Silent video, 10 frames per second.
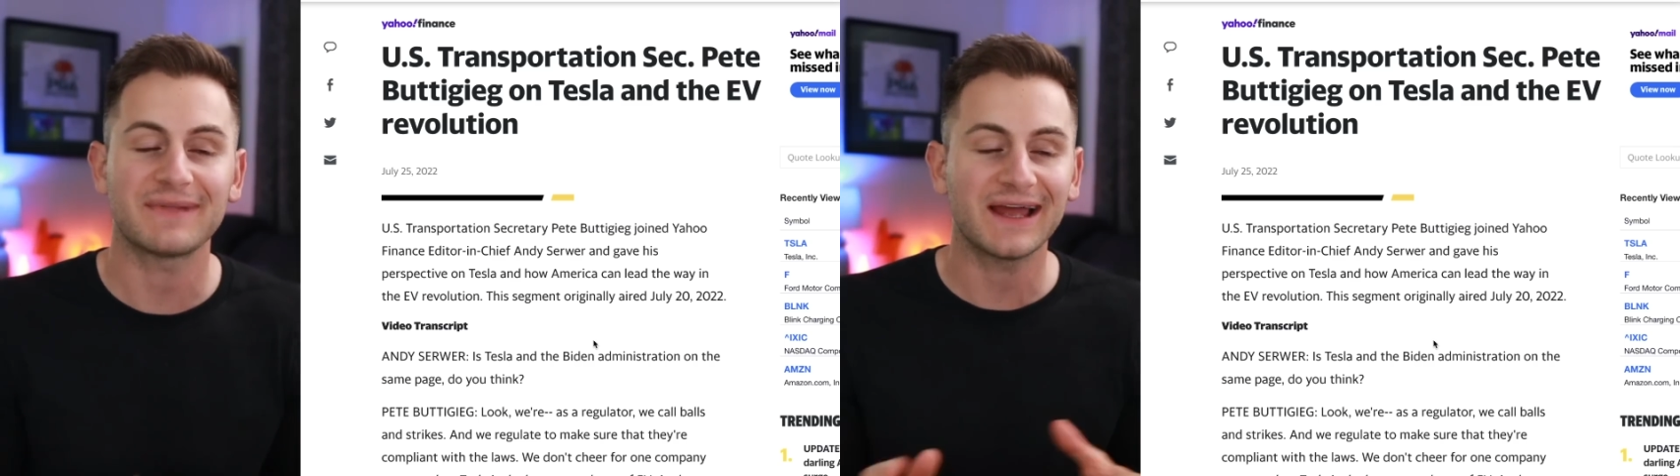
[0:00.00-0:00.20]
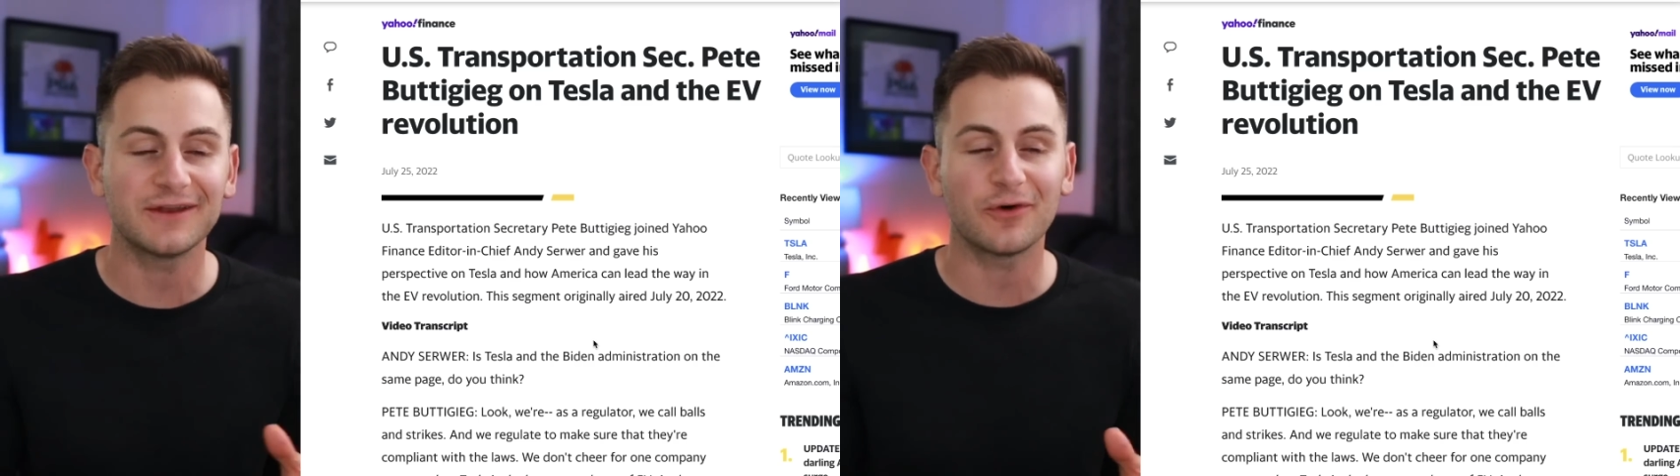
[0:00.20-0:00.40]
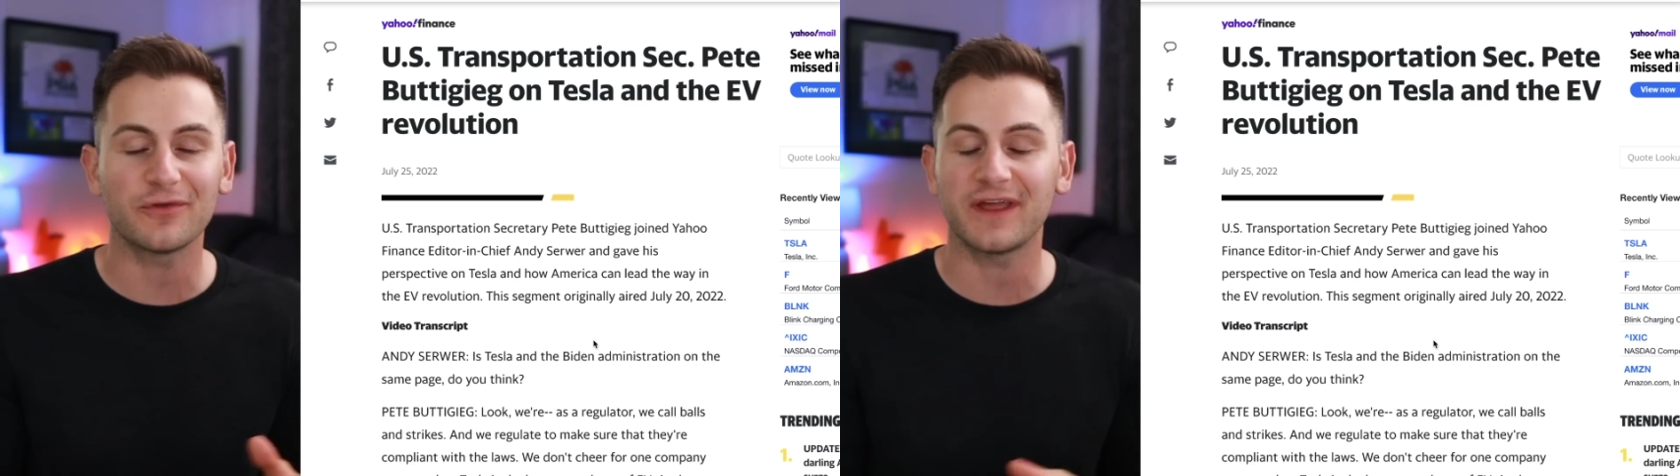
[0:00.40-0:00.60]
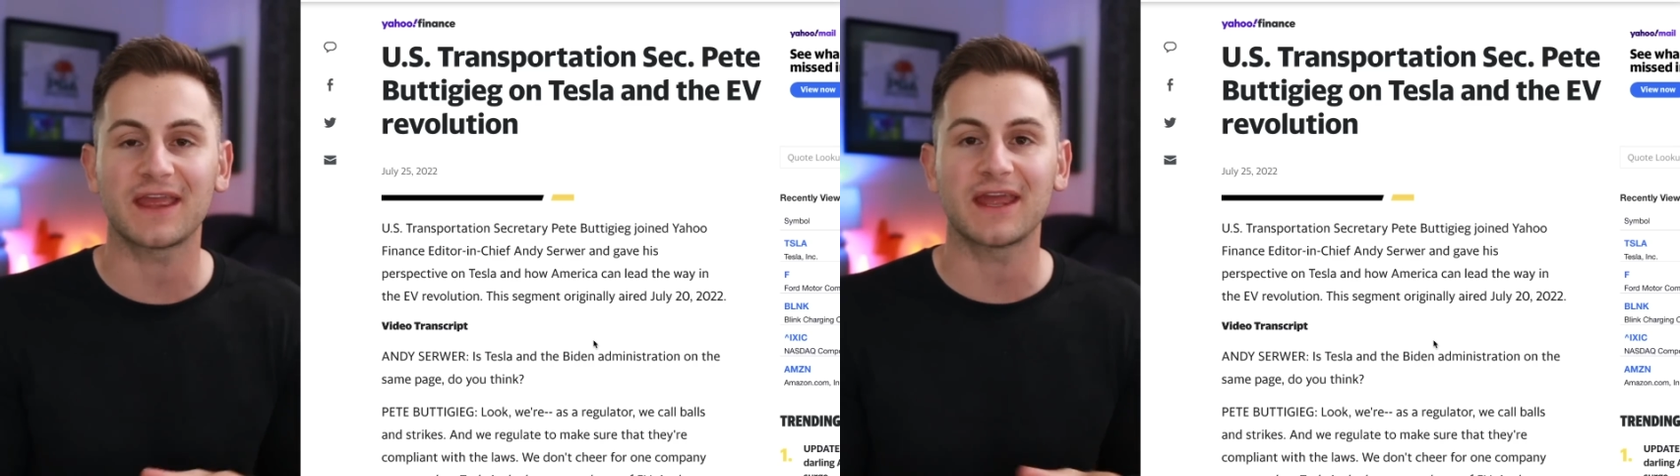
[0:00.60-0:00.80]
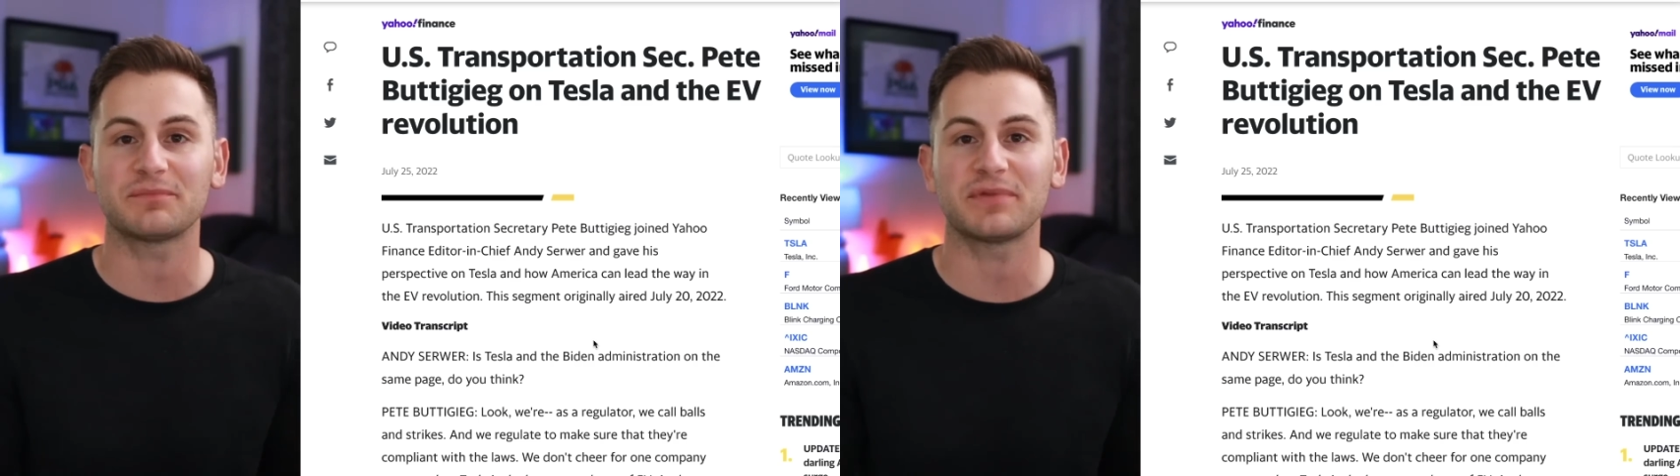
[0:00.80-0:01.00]
I know they
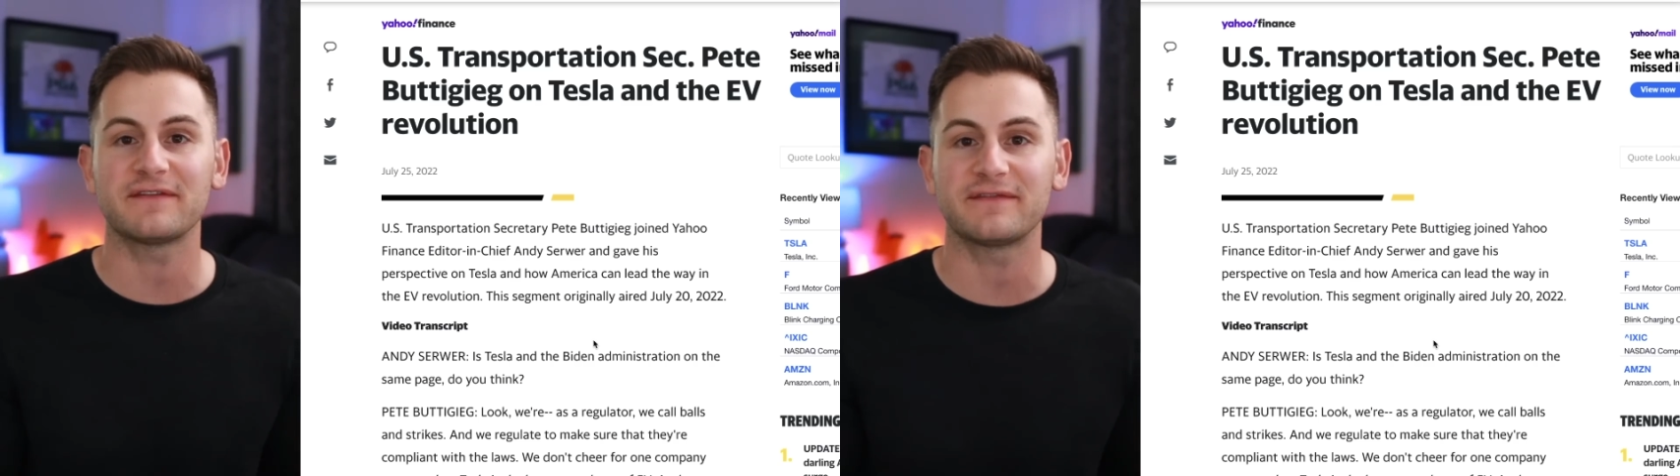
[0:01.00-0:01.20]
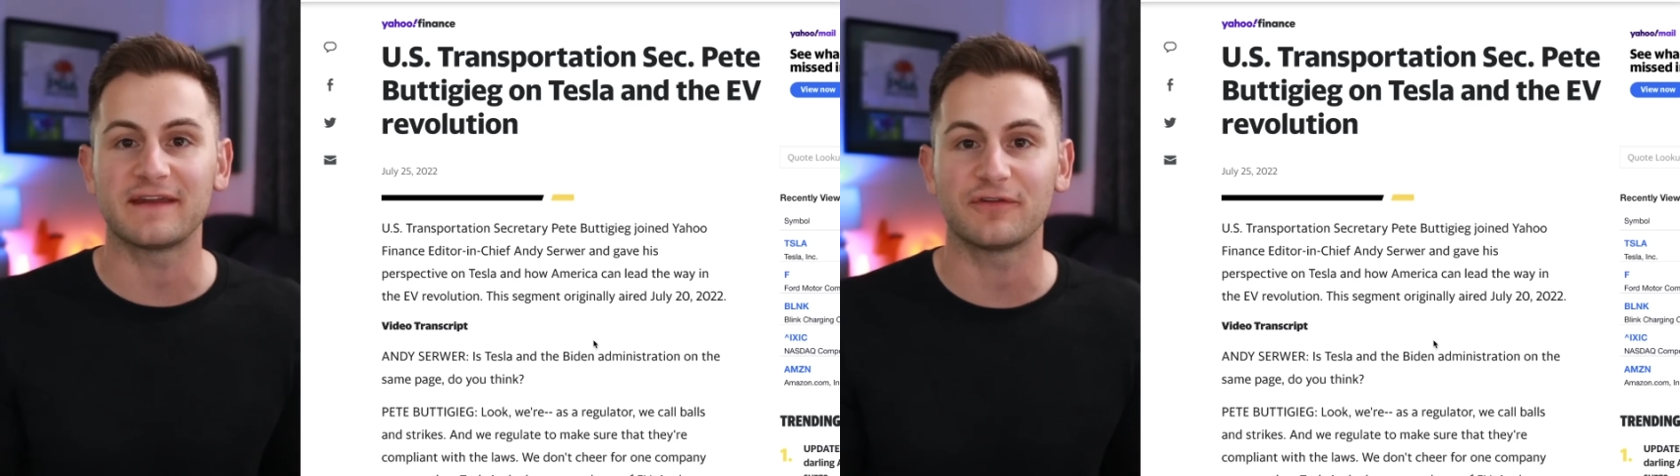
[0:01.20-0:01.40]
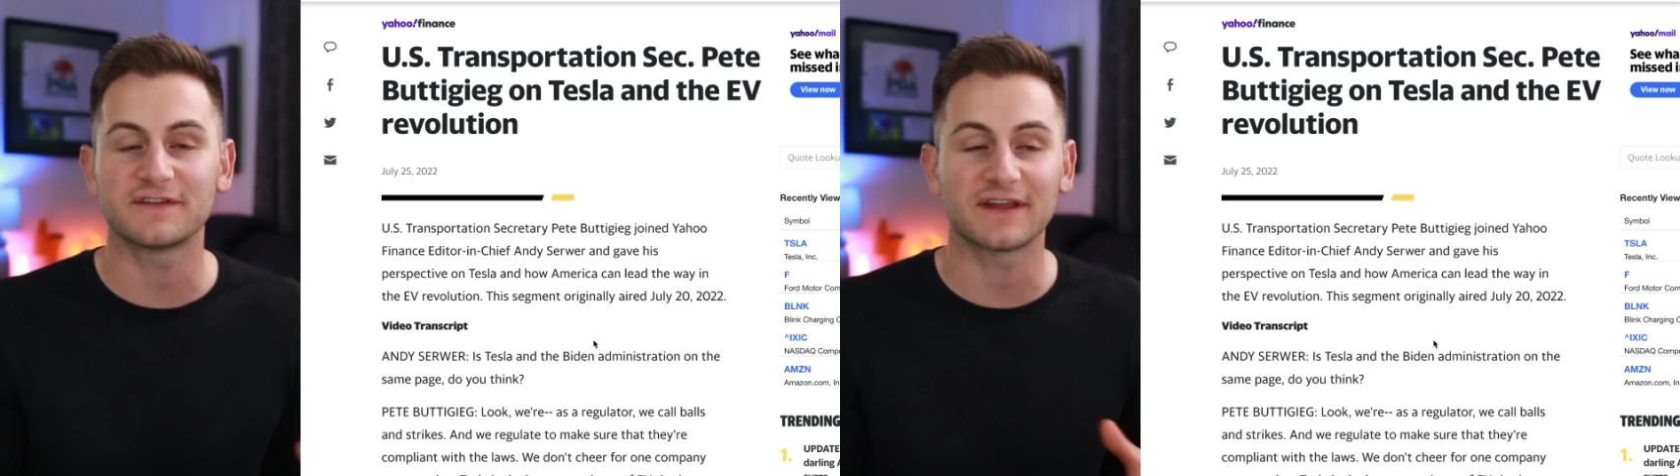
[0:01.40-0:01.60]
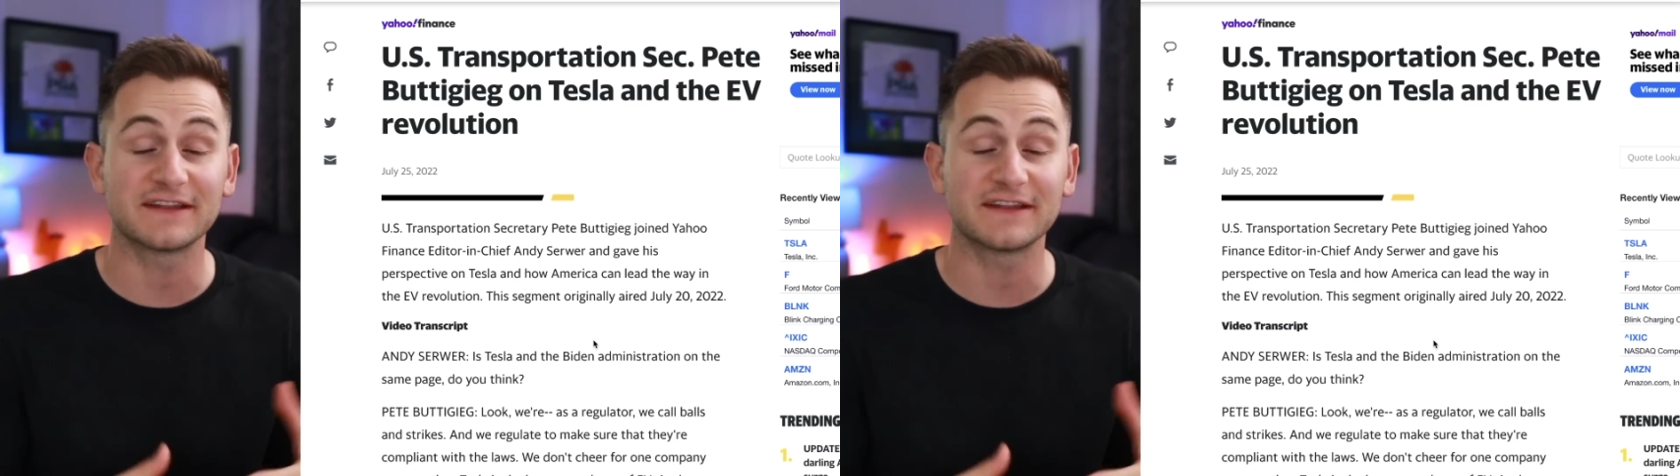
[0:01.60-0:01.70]
can't play favorites,